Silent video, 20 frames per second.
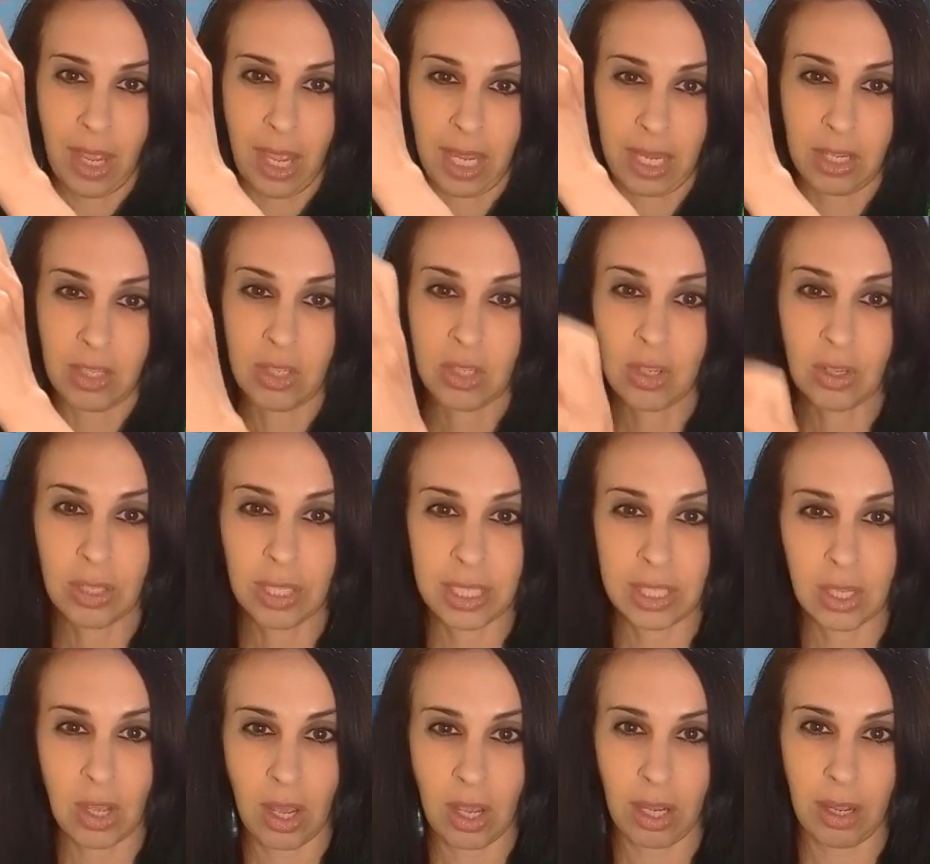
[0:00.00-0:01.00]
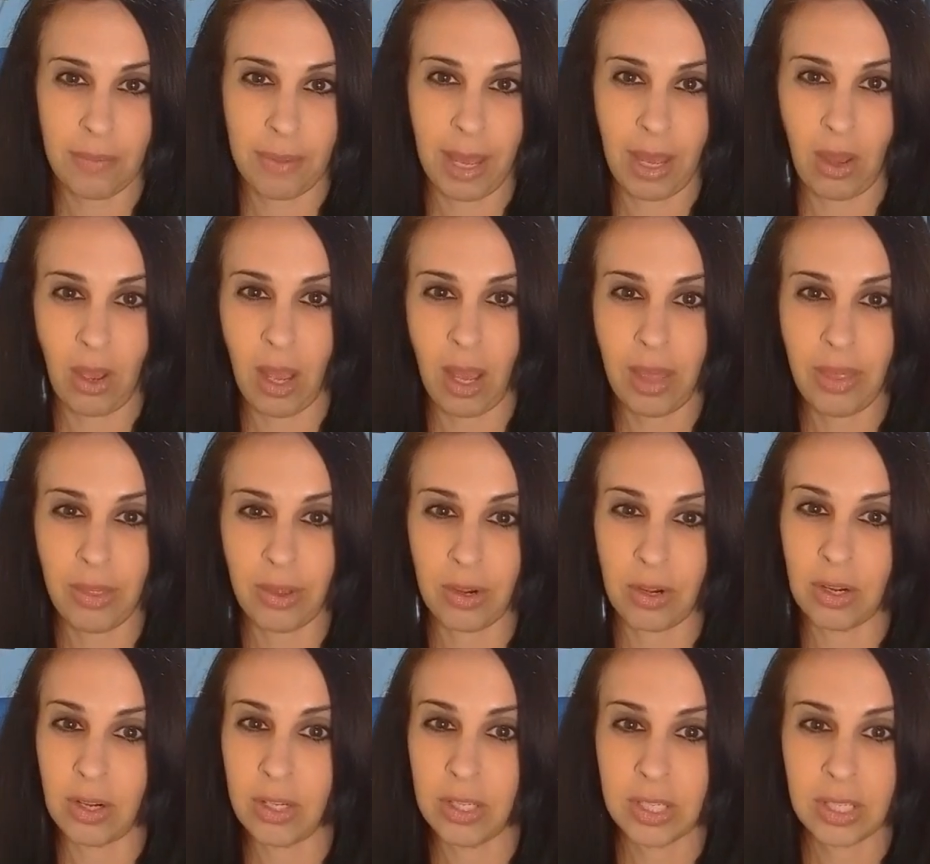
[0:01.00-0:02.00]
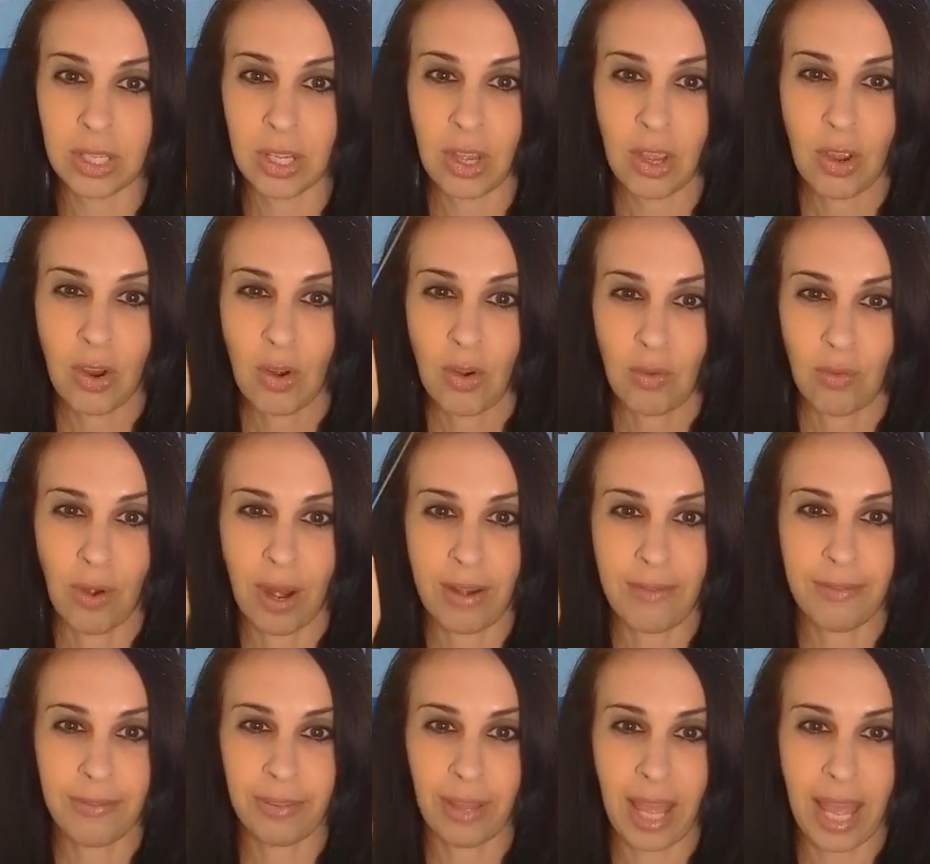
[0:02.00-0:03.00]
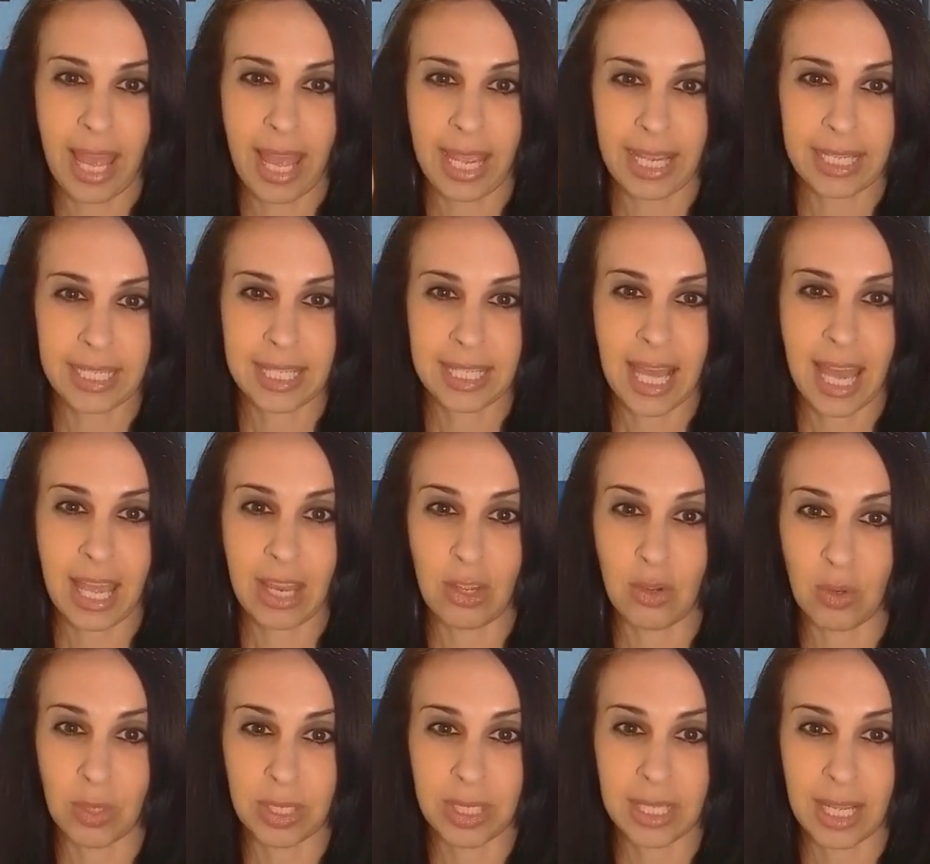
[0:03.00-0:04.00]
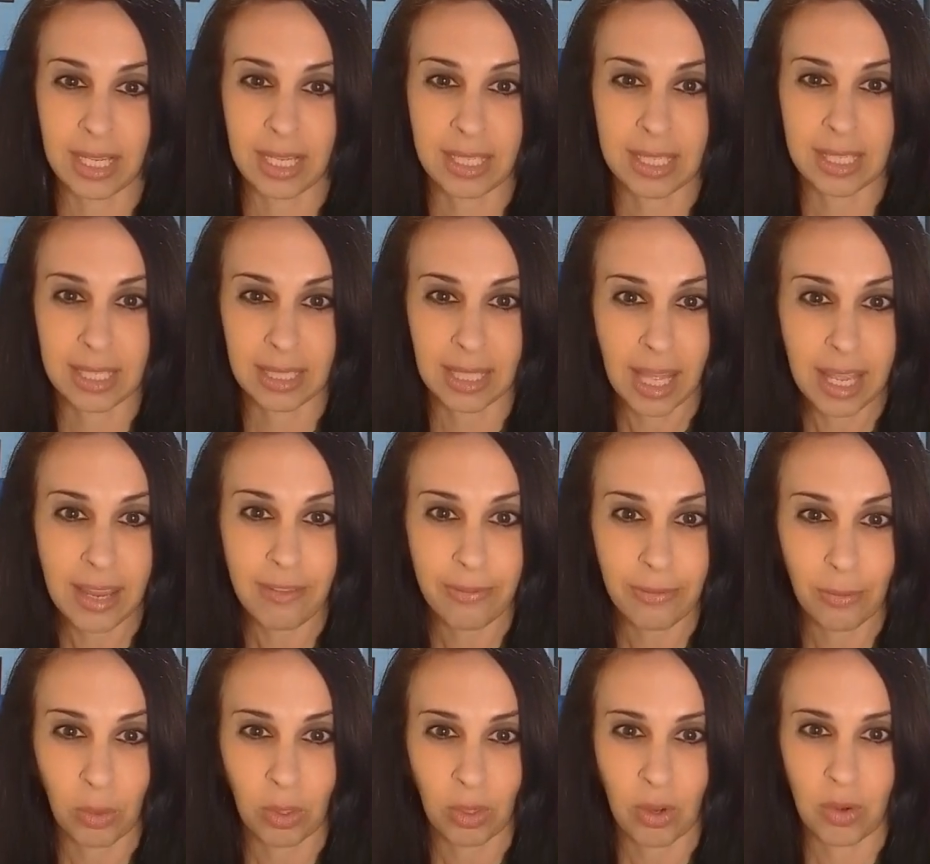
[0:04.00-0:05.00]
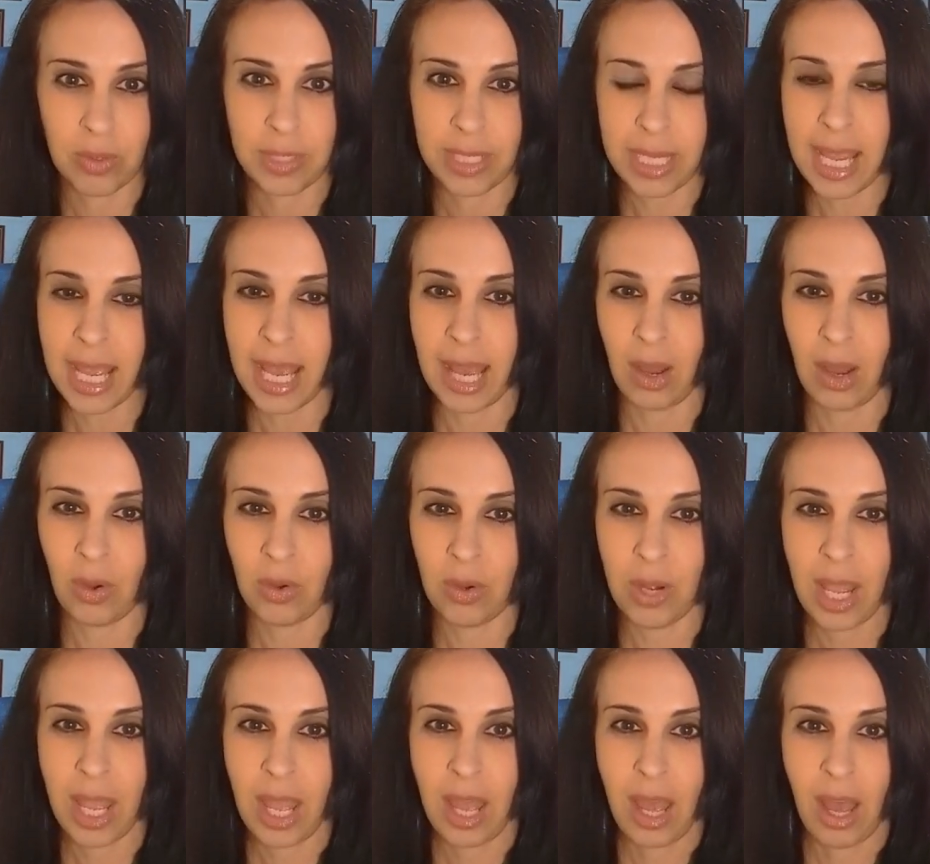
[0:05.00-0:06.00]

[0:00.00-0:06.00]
I can certainly talk about others, red flags that your sex life will go down.